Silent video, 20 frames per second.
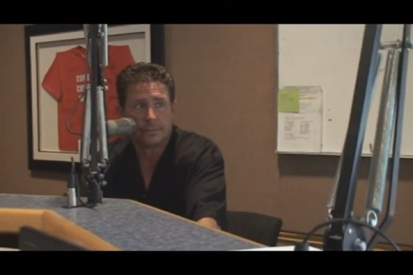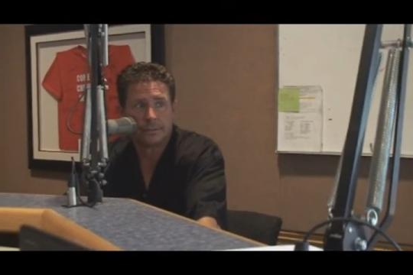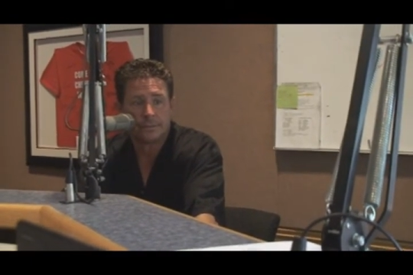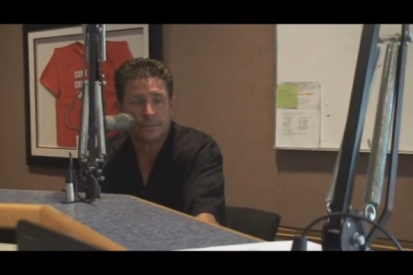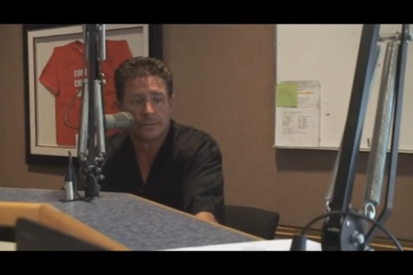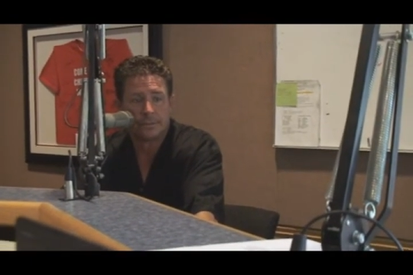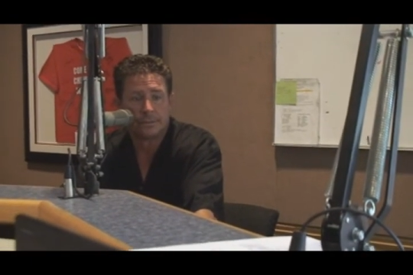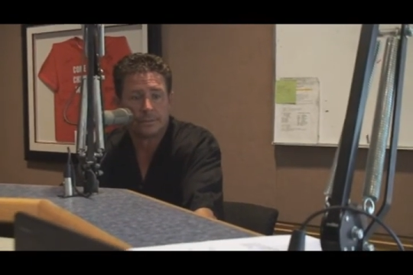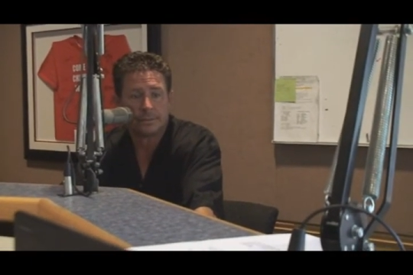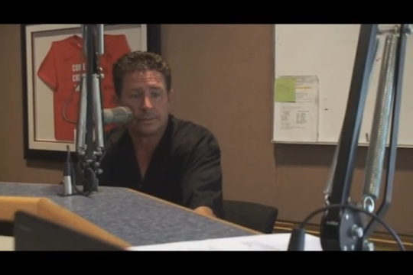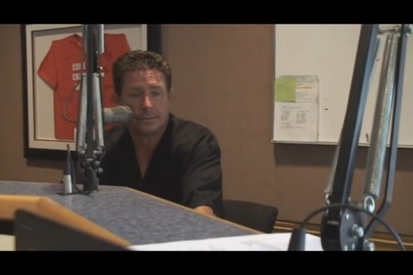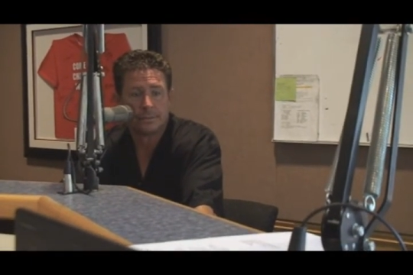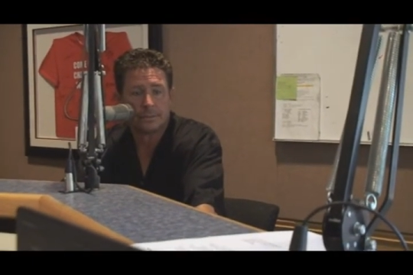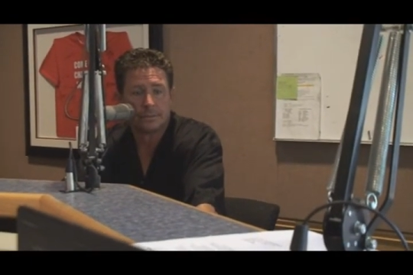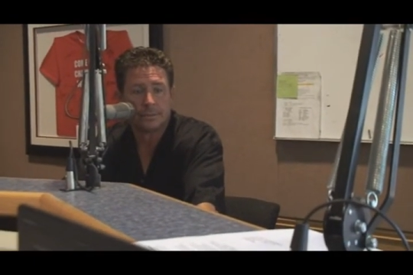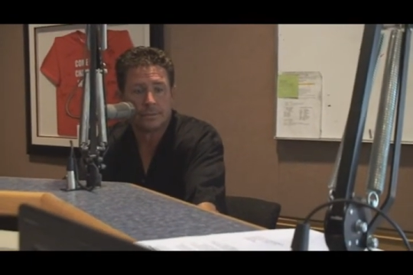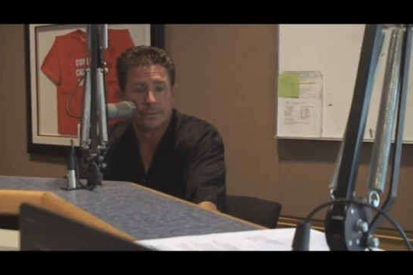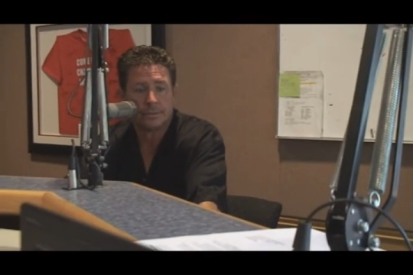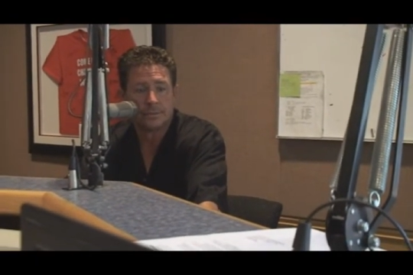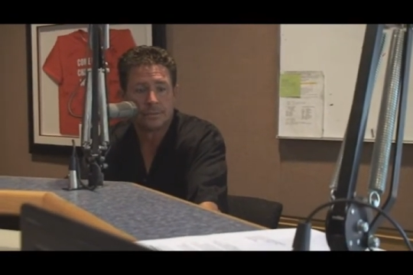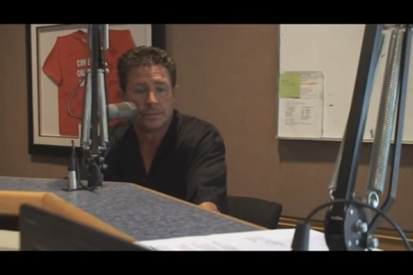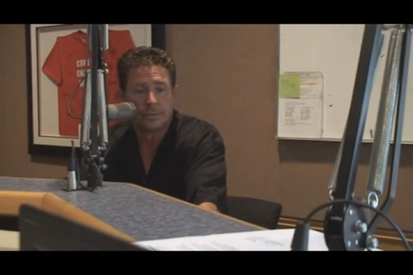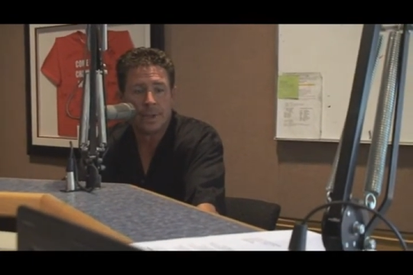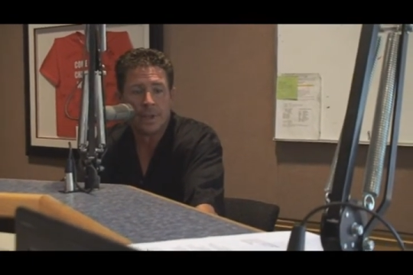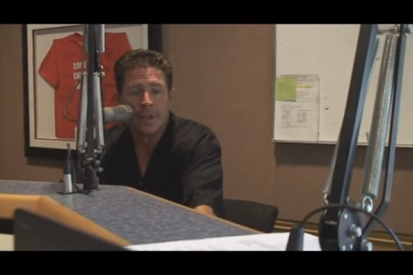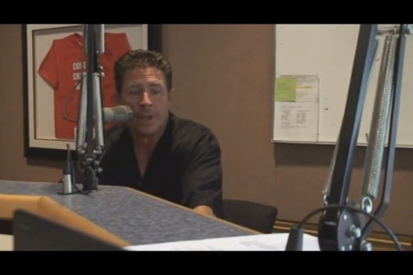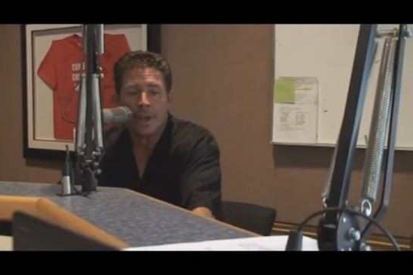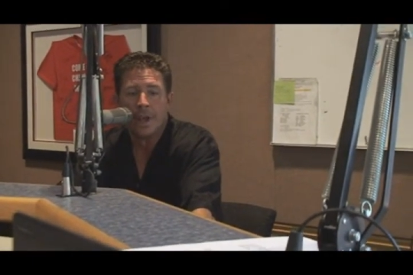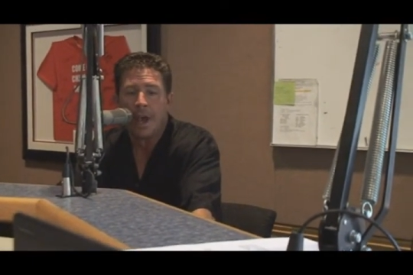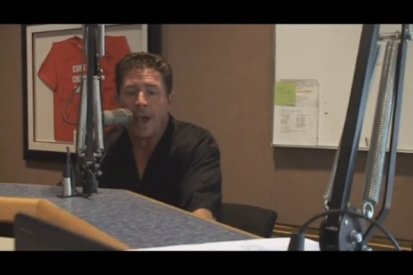Nick Buoniconti and
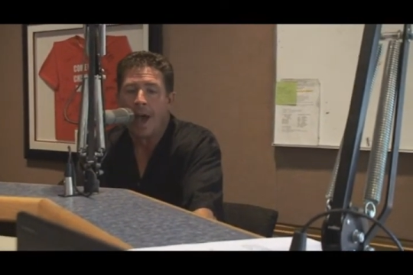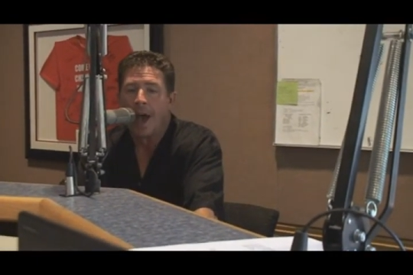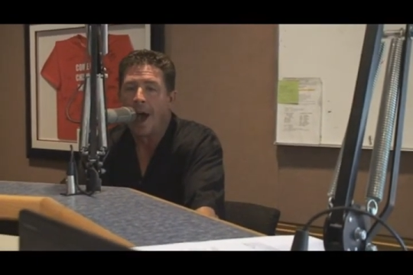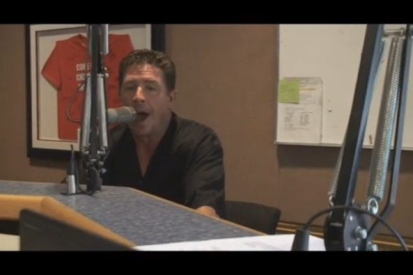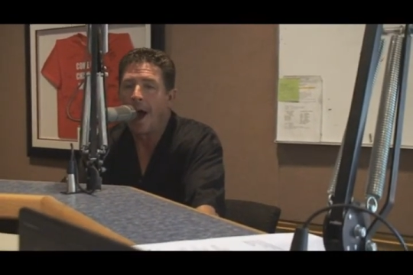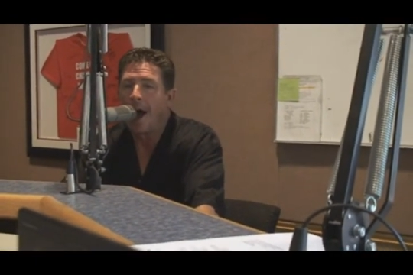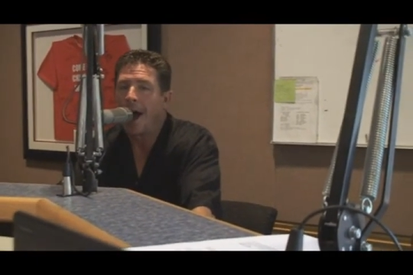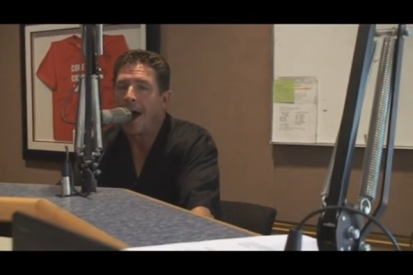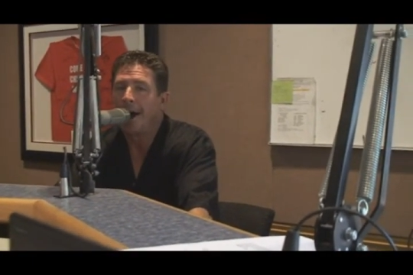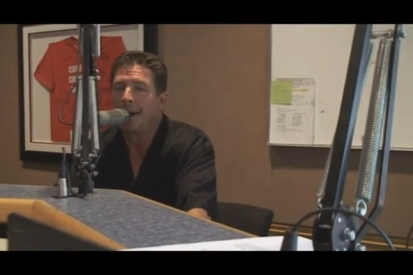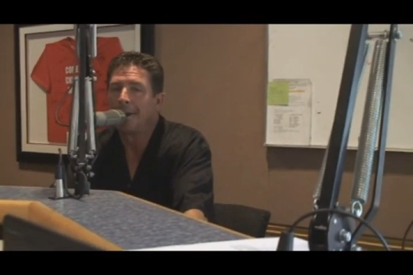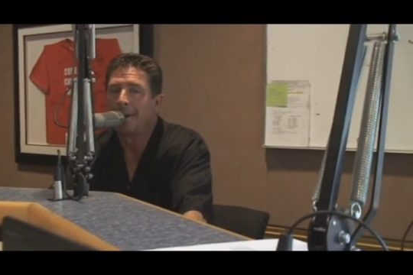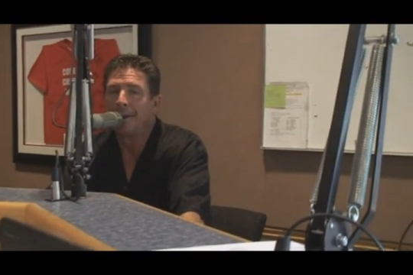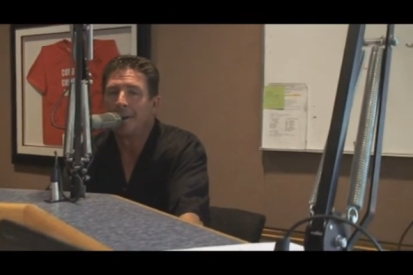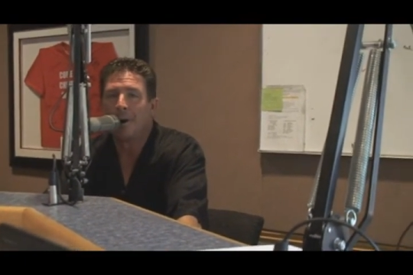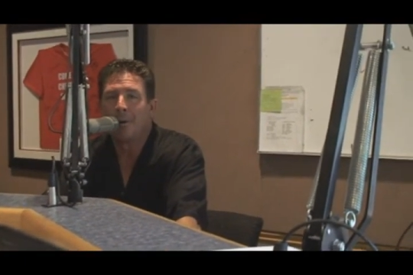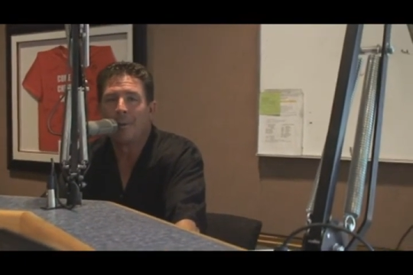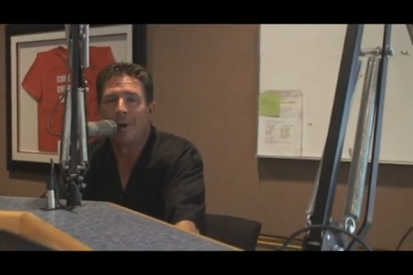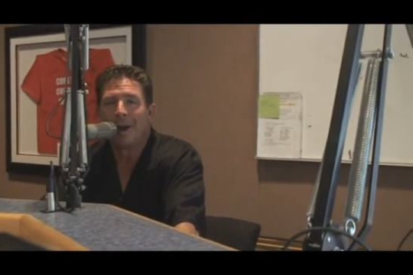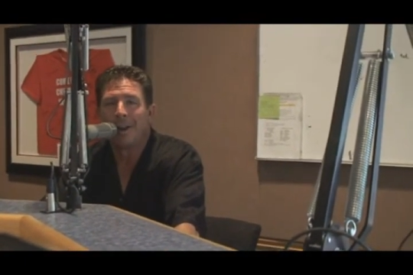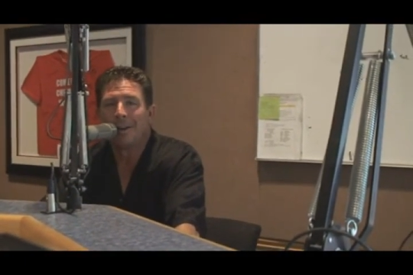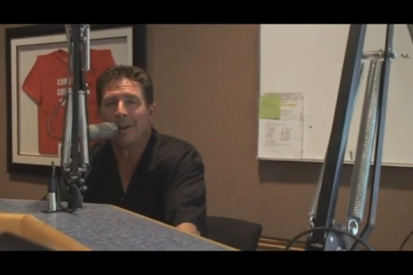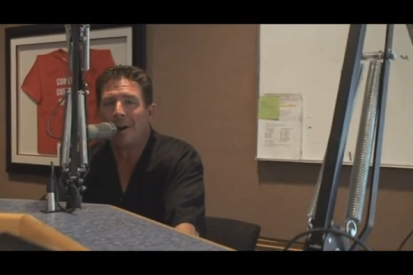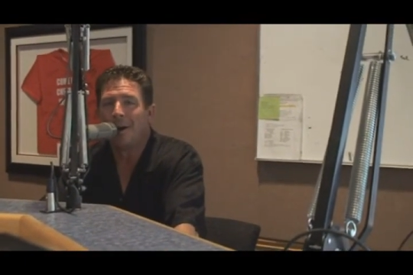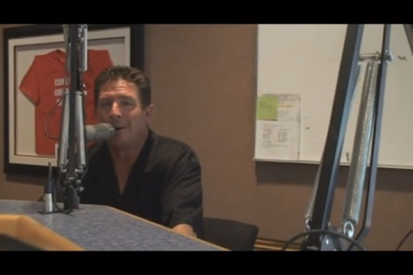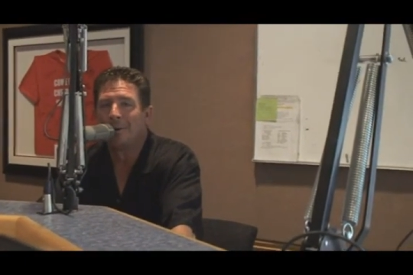Mercury Morris? Ah, you know what?